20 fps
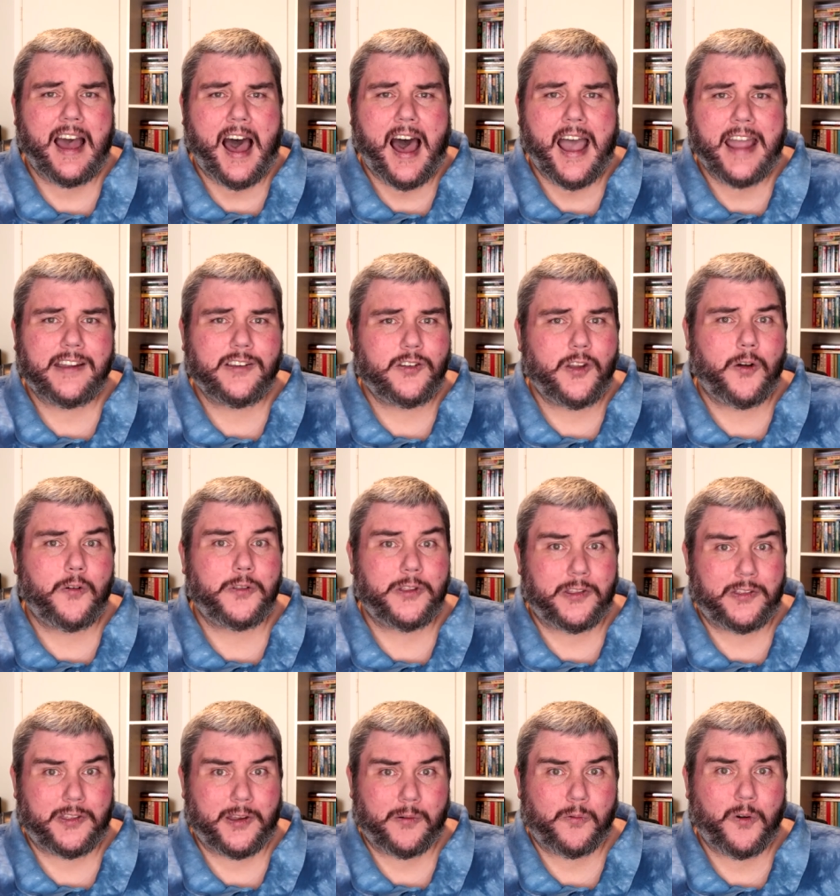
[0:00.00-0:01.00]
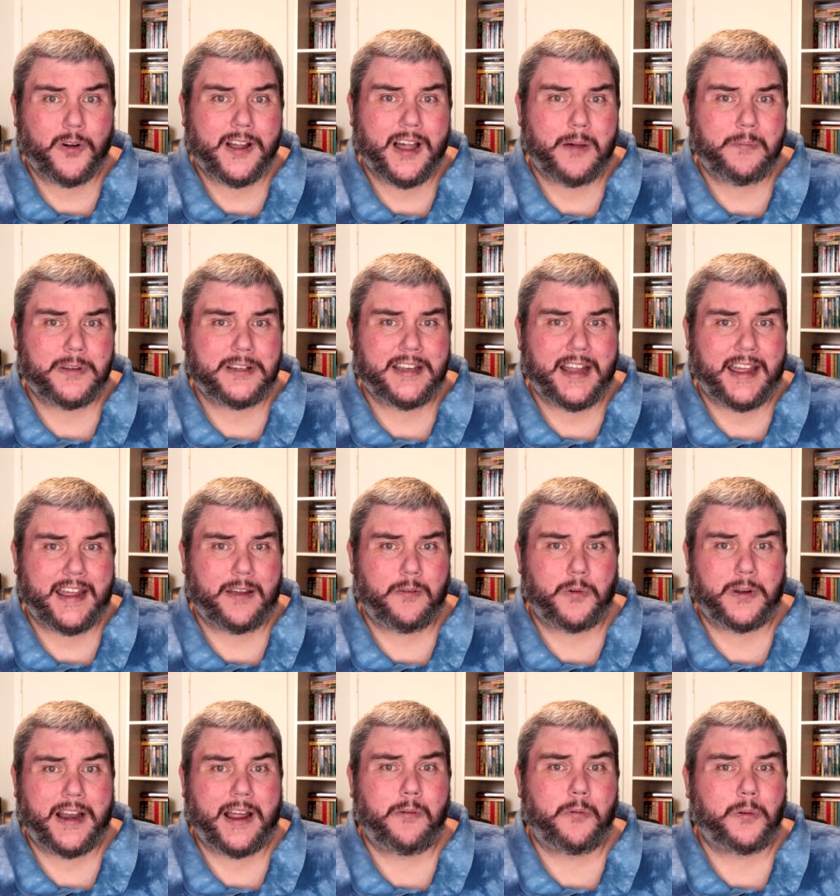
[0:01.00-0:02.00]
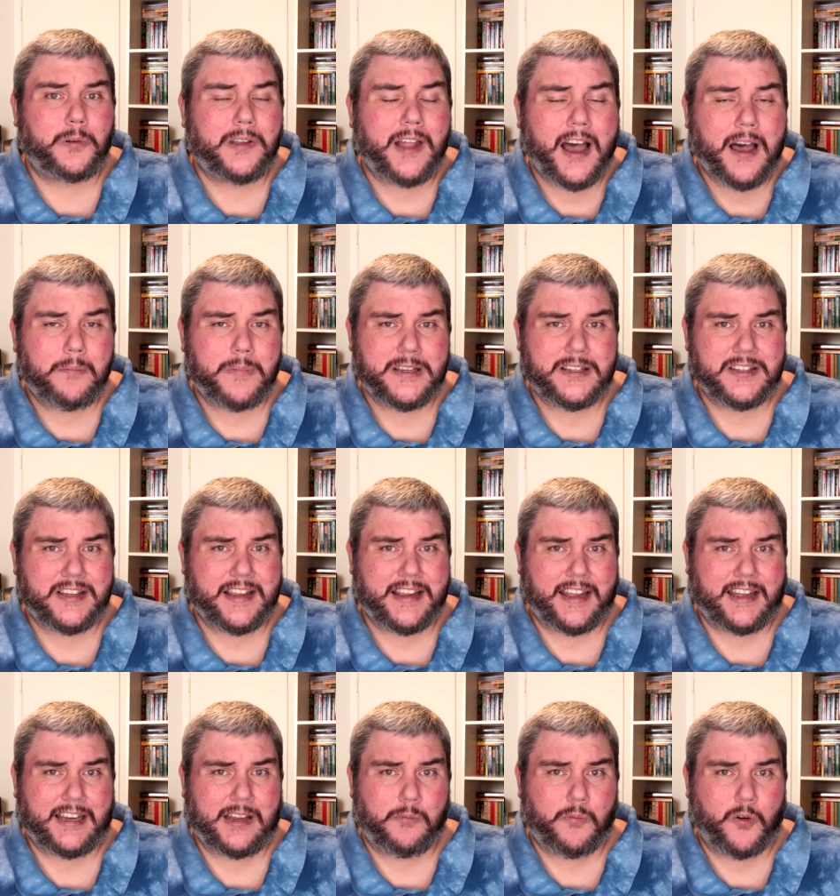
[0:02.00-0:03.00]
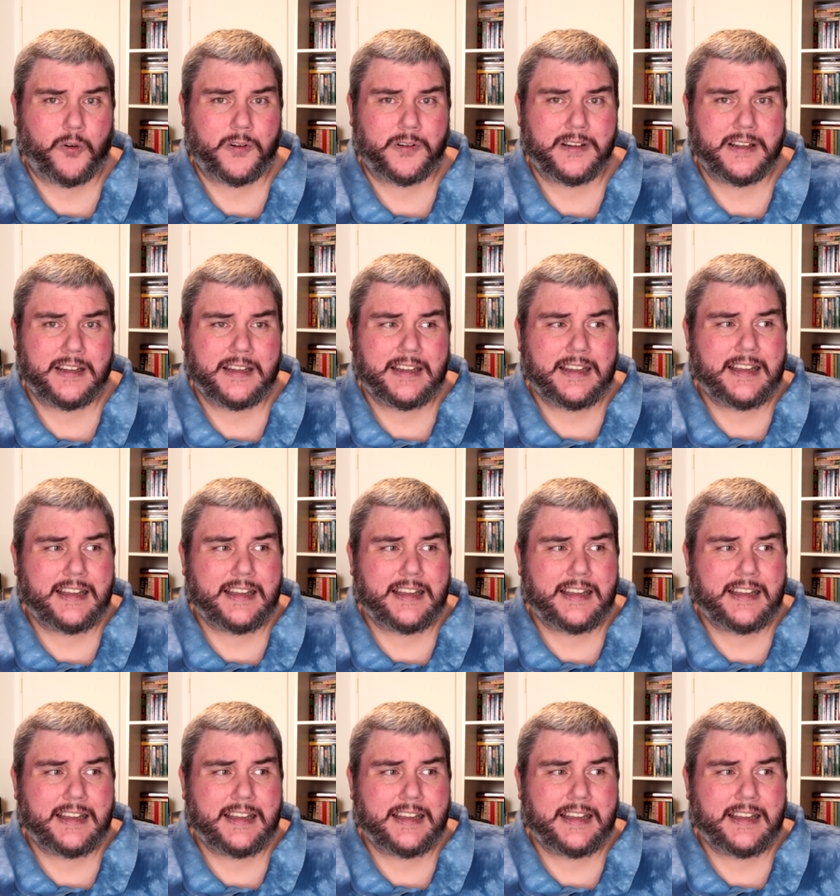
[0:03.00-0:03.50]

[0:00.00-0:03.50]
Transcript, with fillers: I know that there will come a day when I will not be sick anymore.